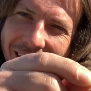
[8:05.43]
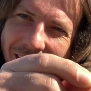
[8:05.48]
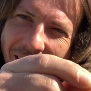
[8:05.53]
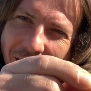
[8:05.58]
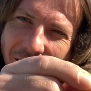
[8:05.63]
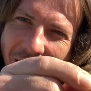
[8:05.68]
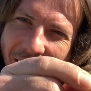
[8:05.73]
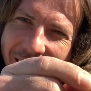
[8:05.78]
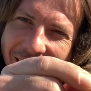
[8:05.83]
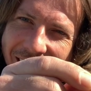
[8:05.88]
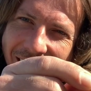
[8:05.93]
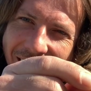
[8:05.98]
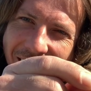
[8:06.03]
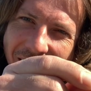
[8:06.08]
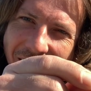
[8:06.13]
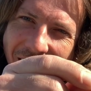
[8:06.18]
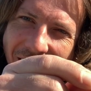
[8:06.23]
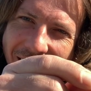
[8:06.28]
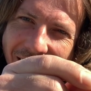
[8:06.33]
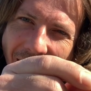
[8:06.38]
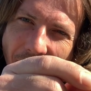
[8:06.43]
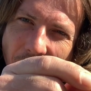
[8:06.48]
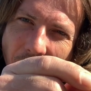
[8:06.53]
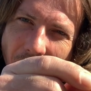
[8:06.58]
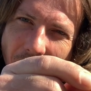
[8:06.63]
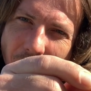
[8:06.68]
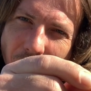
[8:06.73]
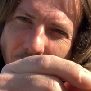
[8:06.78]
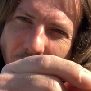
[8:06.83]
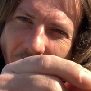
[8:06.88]
It's kind of neat seeing that
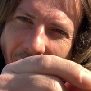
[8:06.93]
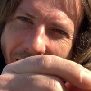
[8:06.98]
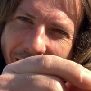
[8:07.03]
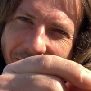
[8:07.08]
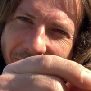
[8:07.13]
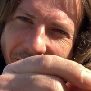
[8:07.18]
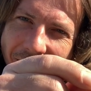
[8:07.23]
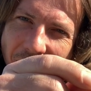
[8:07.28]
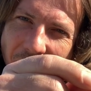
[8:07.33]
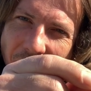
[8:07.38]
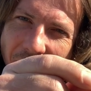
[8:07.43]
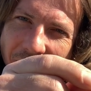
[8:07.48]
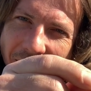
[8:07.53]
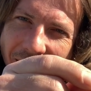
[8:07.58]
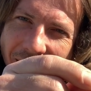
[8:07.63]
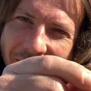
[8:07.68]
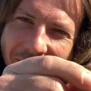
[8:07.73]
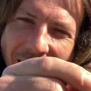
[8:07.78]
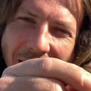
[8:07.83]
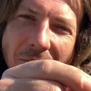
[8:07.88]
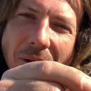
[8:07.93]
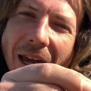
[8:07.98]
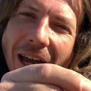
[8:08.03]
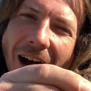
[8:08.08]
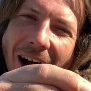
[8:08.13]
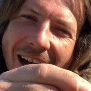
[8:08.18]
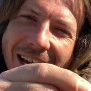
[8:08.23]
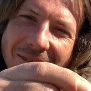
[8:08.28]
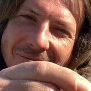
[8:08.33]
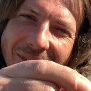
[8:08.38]
bird flying right over there, right
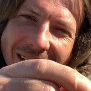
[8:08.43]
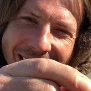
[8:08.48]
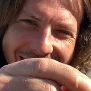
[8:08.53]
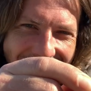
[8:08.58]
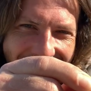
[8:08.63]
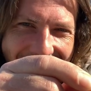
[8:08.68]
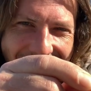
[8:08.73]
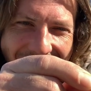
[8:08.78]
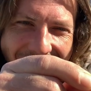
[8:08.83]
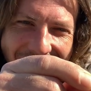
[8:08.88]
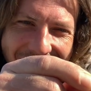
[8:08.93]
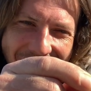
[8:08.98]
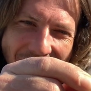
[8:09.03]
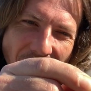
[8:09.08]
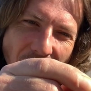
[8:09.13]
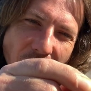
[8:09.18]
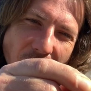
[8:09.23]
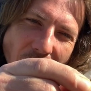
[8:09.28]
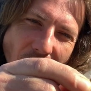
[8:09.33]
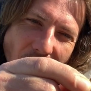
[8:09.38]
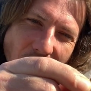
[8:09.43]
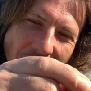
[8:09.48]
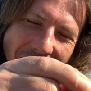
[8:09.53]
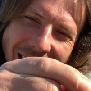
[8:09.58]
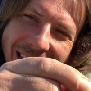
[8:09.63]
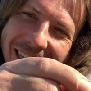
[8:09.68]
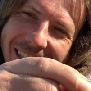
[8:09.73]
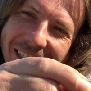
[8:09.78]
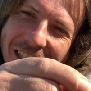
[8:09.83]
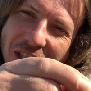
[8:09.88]
behind me as I'm filming.
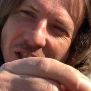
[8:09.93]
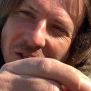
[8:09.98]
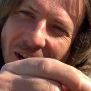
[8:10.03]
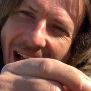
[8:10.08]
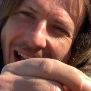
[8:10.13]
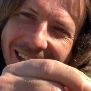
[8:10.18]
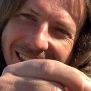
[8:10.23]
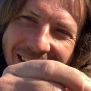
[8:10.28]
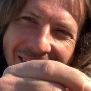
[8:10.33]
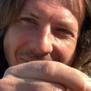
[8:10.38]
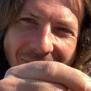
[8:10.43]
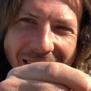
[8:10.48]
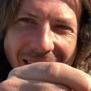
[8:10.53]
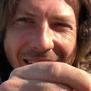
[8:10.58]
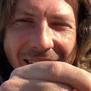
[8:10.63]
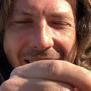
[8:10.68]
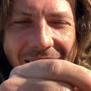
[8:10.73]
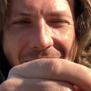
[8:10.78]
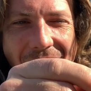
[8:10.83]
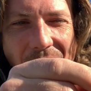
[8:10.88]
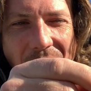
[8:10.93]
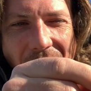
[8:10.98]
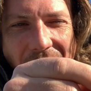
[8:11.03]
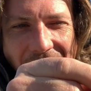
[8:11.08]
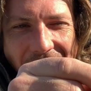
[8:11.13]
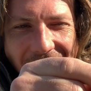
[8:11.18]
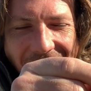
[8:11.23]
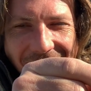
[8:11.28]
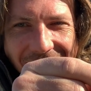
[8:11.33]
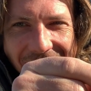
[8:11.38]
He distracted me. But
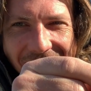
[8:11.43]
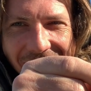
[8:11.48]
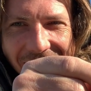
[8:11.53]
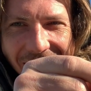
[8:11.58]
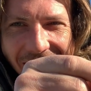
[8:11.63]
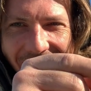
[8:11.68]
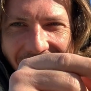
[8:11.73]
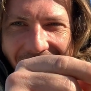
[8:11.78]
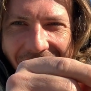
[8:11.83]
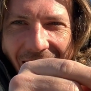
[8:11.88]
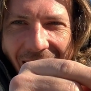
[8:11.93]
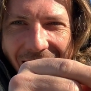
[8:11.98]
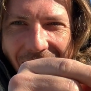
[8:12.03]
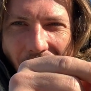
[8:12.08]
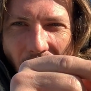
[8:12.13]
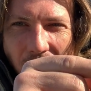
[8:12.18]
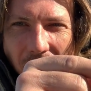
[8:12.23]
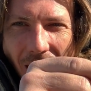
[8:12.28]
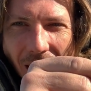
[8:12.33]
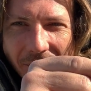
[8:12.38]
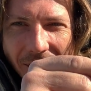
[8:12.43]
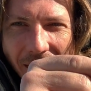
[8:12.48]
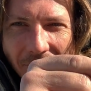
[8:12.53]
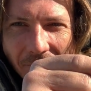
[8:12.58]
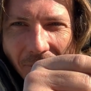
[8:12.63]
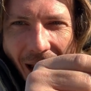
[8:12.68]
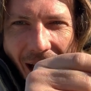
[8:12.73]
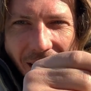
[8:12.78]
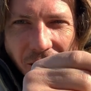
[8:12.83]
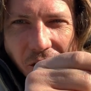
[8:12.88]
you can see, and I'll probably
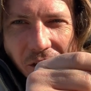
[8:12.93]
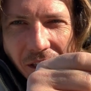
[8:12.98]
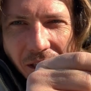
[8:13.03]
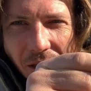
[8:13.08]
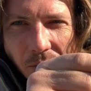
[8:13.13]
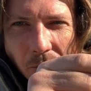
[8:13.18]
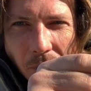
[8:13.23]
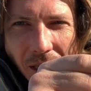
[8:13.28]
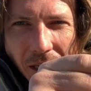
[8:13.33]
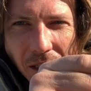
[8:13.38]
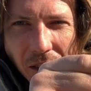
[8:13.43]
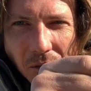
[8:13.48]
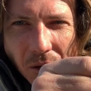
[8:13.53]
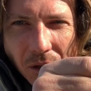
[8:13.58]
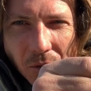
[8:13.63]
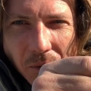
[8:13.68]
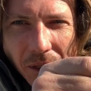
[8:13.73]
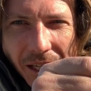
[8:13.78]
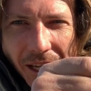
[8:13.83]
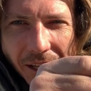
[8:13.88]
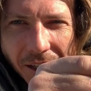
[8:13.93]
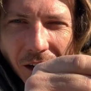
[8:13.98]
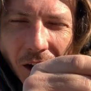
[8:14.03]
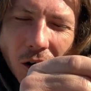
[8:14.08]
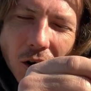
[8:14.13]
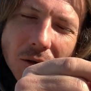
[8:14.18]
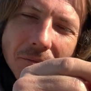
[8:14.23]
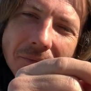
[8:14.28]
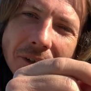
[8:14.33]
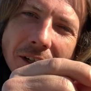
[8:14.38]
match this piece when we get
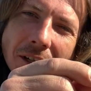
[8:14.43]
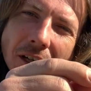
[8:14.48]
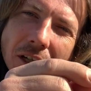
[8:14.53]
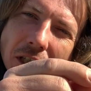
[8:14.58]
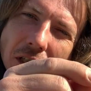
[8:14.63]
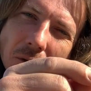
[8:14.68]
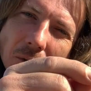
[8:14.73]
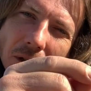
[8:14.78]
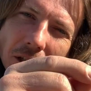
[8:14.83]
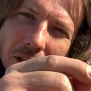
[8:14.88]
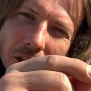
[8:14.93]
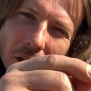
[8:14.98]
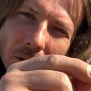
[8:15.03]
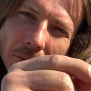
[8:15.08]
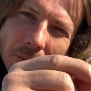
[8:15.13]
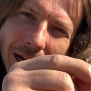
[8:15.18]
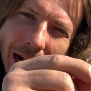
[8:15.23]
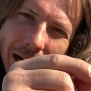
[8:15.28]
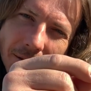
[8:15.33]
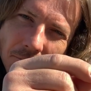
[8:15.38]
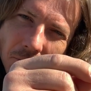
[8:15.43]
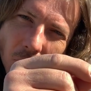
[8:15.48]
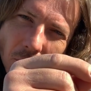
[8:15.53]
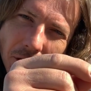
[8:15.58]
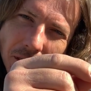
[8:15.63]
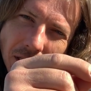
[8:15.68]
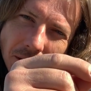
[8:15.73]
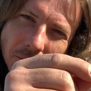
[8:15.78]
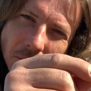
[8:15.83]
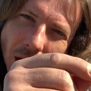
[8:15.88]
home to a little brown
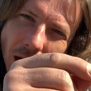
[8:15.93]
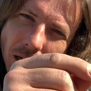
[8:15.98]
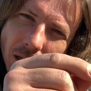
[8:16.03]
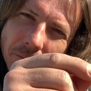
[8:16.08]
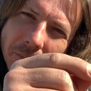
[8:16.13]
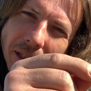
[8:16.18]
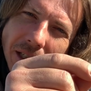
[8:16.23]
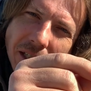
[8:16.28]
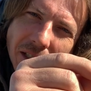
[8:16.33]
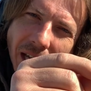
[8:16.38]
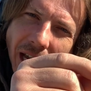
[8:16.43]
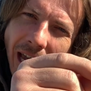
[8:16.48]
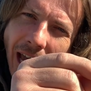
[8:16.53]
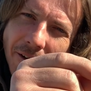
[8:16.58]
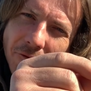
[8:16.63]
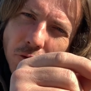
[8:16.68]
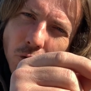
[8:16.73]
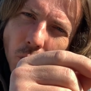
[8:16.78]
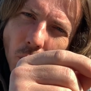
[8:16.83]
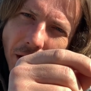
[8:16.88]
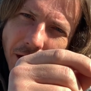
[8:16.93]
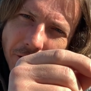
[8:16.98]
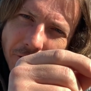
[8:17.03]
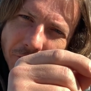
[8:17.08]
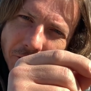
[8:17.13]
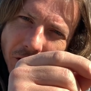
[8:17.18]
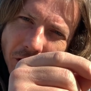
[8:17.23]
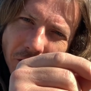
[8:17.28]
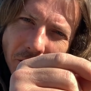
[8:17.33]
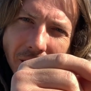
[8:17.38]
poison bottle, because I have quite a
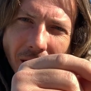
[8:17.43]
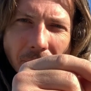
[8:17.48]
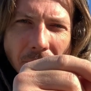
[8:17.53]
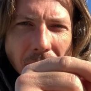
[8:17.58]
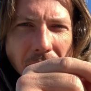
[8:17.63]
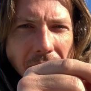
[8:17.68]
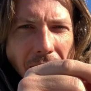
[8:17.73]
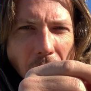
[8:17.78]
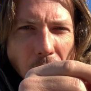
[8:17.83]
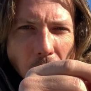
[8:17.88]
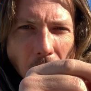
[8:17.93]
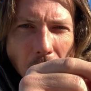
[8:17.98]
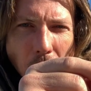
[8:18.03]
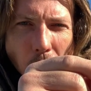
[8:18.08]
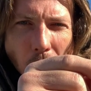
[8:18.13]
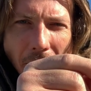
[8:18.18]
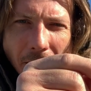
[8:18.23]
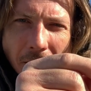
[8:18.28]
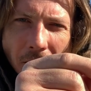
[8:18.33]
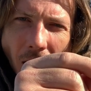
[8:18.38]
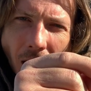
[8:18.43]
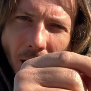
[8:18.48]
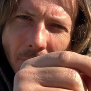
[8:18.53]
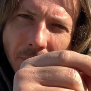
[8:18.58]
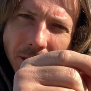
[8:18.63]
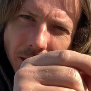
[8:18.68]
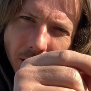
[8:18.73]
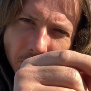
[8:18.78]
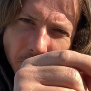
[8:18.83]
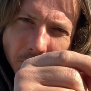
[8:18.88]
few of them. They were quite
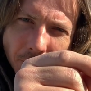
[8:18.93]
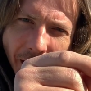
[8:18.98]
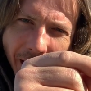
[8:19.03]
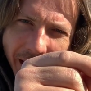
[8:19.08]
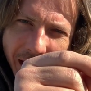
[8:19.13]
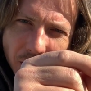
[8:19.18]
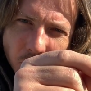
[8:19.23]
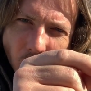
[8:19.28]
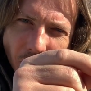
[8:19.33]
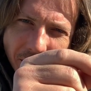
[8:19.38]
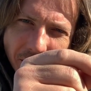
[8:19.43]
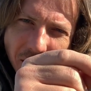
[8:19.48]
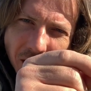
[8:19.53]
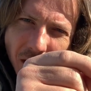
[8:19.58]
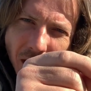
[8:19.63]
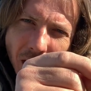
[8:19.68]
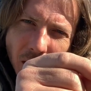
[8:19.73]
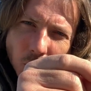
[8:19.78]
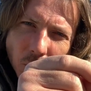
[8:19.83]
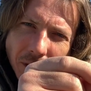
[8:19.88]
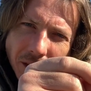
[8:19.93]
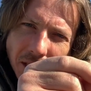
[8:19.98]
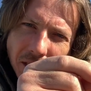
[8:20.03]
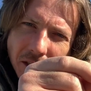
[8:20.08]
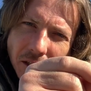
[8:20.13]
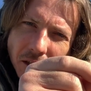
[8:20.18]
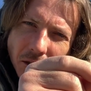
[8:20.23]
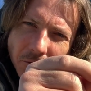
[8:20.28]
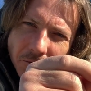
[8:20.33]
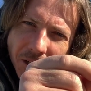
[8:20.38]
common, the plain ones with this
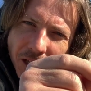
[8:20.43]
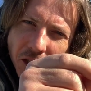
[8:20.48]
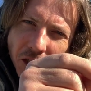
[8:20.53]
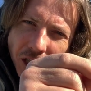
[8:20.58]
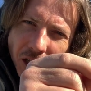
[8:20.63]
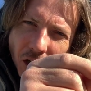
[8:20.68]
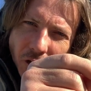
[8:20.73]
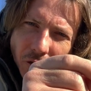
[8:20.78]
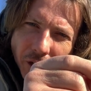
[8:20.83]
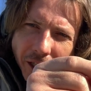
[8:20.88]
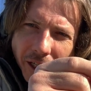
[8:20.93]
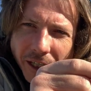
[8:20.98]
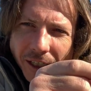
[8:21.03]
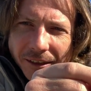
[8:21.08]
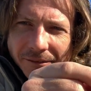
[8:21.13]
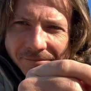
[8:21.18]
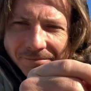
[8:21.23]
little ridging over here.